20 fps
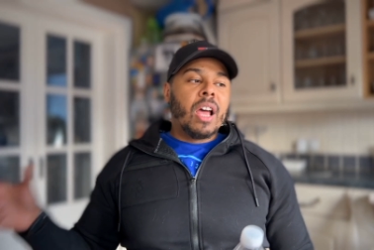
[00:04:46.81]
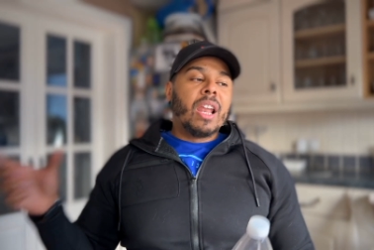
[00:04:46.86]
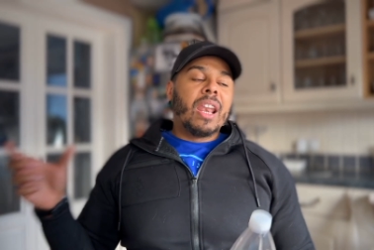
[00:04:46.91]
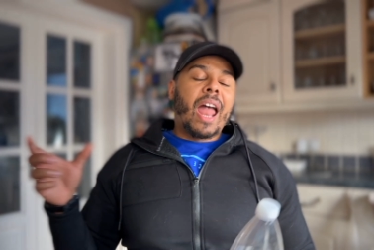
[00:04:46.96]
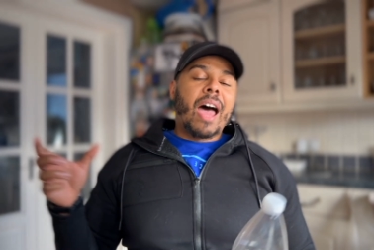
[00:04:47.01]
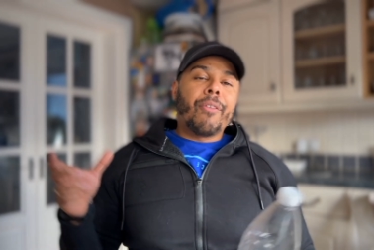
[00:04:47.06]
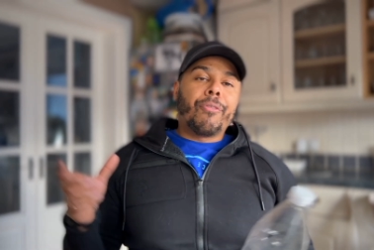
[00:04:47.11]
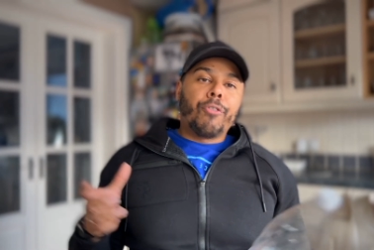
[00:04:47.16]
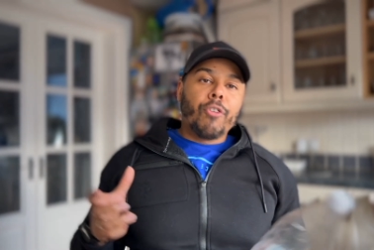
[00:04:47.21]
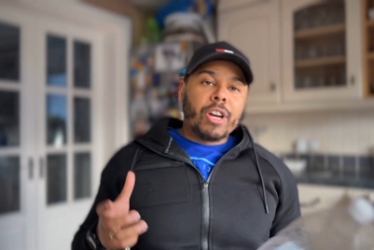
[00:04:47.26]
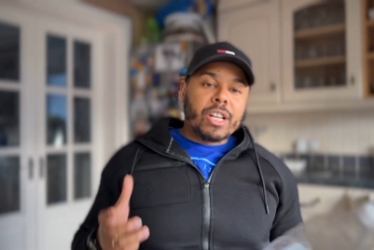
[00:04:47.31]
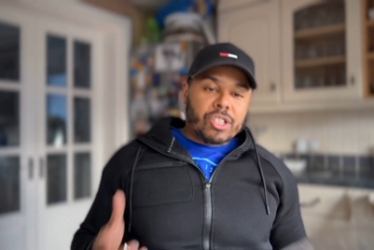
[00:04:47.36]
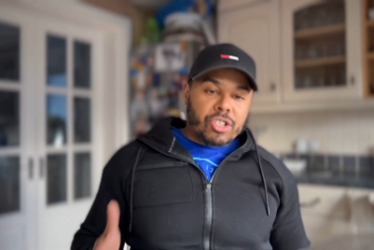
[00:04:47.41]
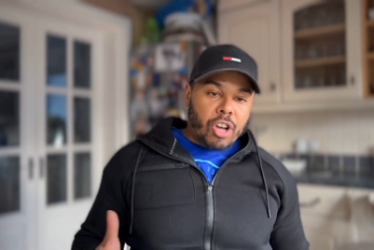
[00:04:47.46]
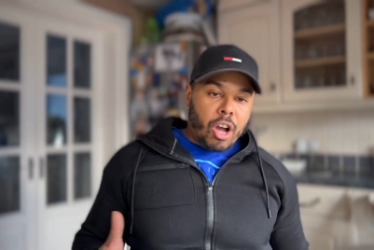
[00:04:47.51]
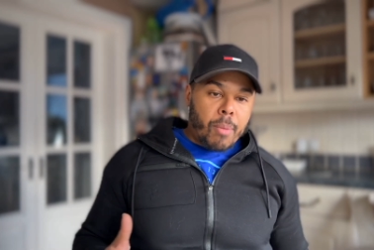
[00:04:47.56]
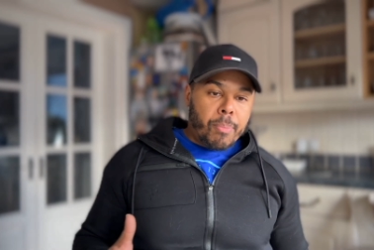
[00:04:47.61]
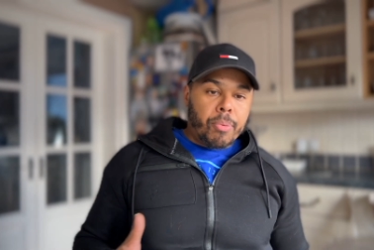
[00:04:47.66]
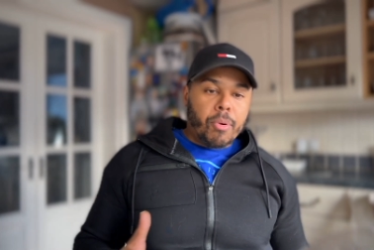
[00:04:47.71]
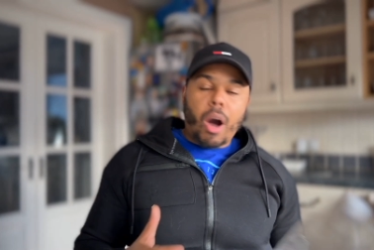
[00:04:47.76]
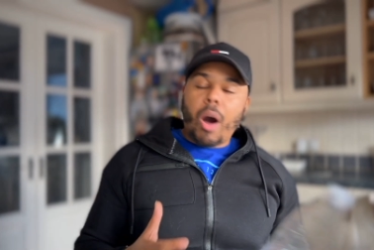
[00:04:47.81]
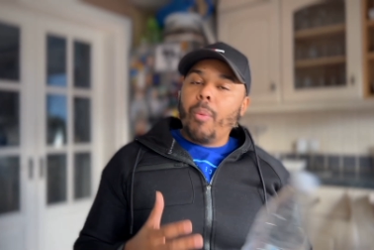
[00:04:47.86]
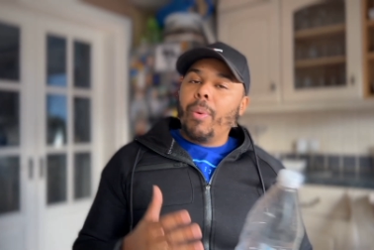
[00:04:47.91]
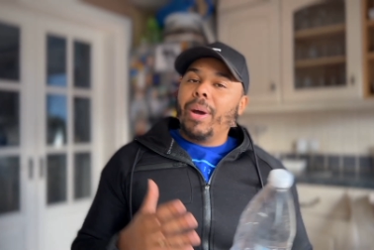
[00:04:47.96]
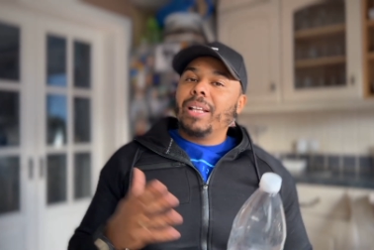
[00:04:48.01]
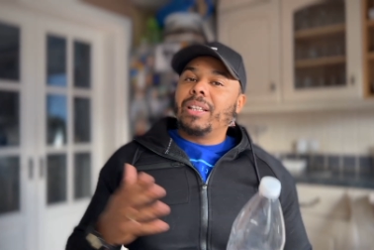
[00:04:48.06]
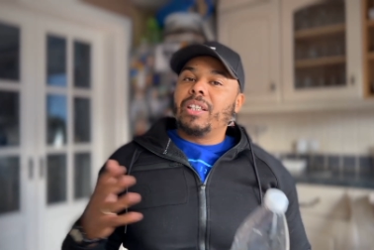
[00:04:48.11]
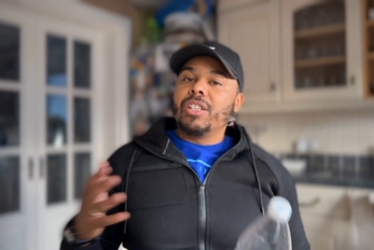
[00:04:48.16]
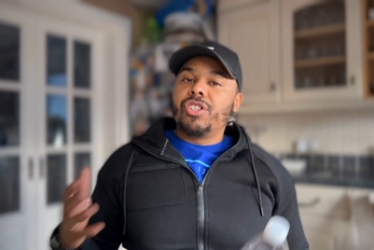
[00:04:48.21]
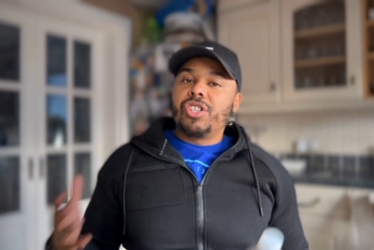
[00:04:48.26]
Like for example, I
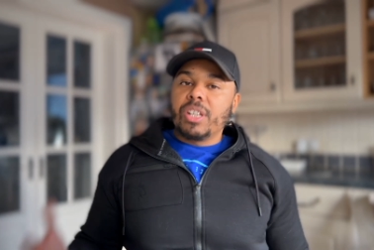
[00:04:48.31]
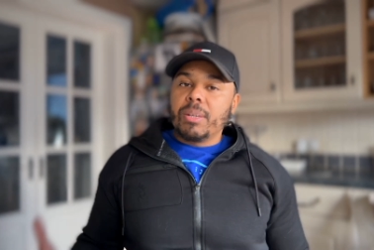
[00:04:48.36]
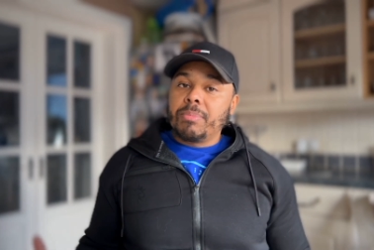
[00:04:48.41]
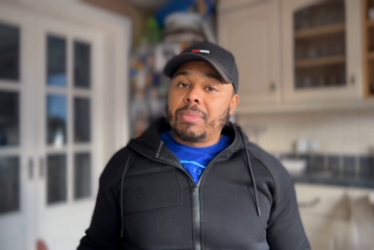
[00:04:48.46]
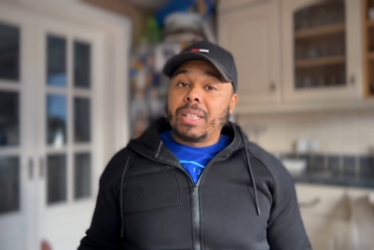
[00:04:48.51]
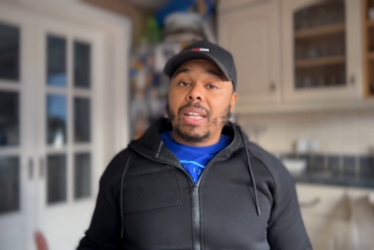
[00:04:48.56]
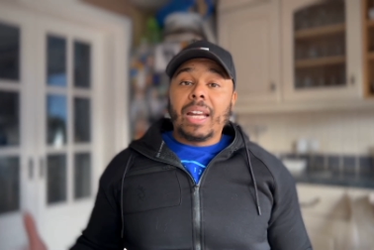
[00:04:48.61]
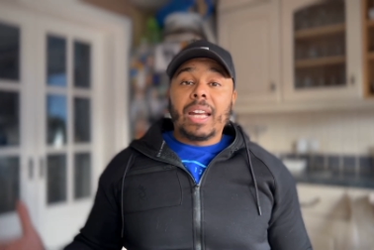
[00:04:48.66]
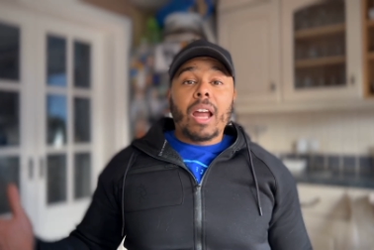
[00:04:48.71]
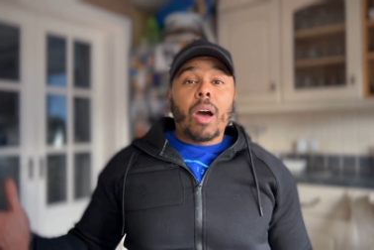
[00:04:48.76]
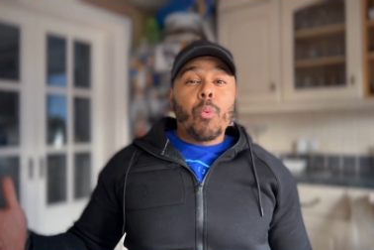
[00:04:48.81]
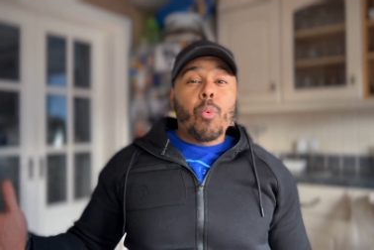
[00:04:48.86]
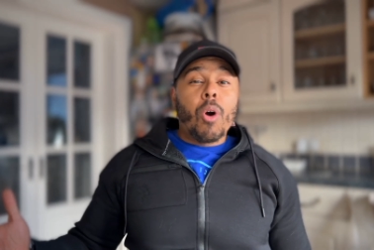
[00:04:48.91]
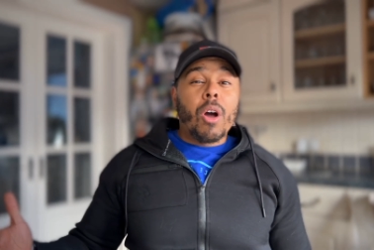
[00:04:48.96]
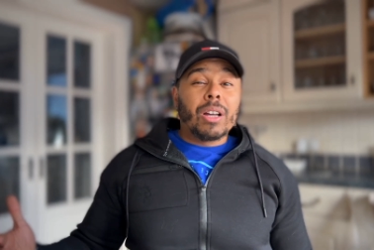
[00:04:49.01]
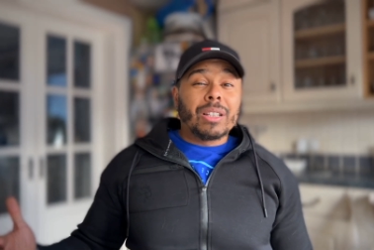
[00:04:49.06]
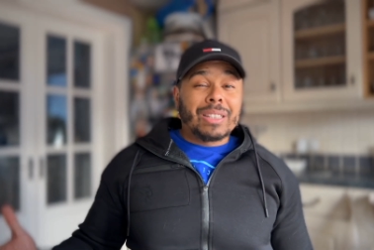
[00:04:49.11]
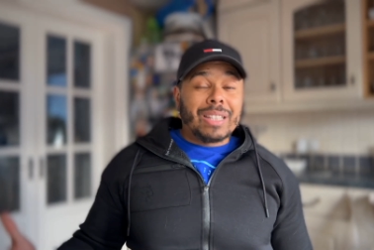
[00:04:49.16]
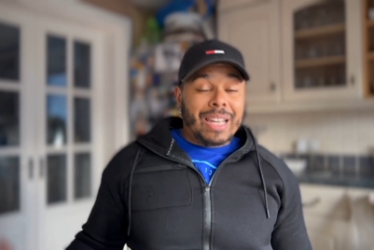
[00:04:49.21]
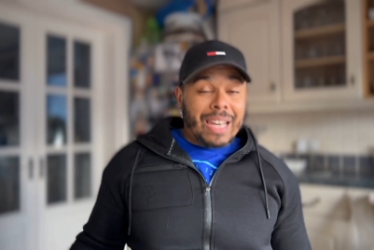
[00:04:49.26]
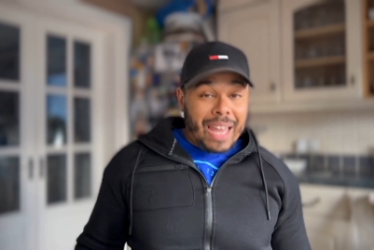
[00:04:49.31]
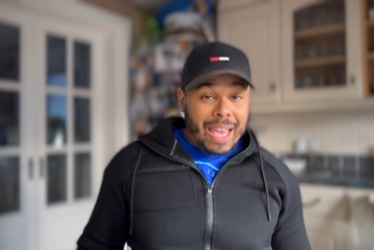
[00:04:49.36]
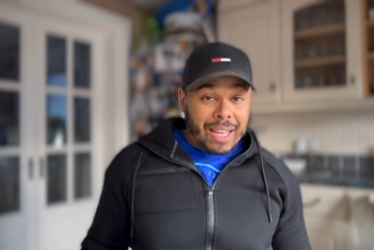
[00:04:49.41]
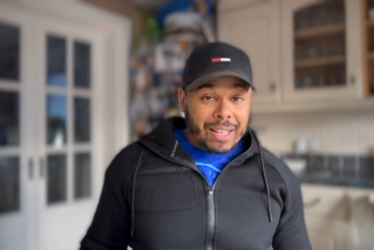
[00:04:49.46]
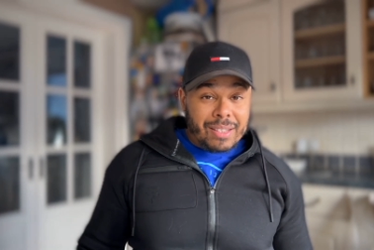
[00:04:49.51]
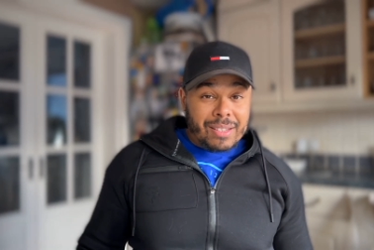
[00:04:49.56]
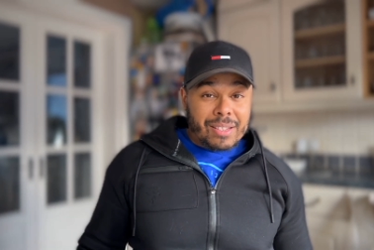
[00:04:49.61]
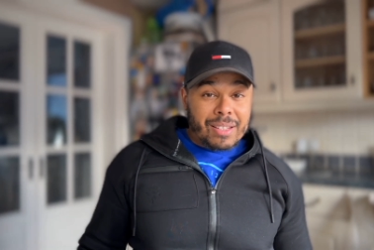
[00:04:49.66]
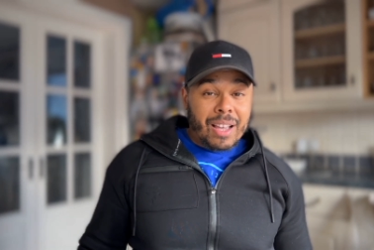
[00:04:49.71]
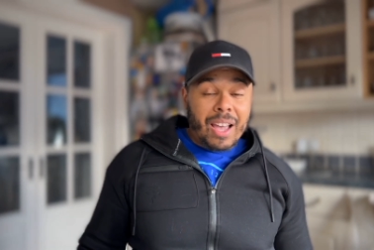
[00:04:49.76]
went to gym today and I worked
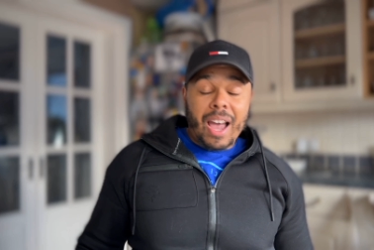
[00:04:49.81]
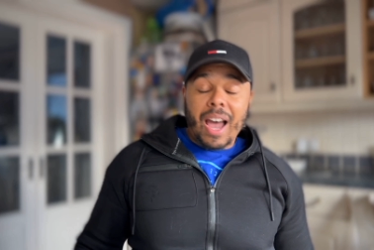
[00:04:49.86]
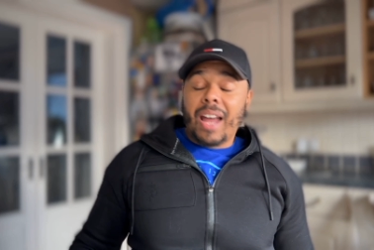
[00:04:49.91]
legs.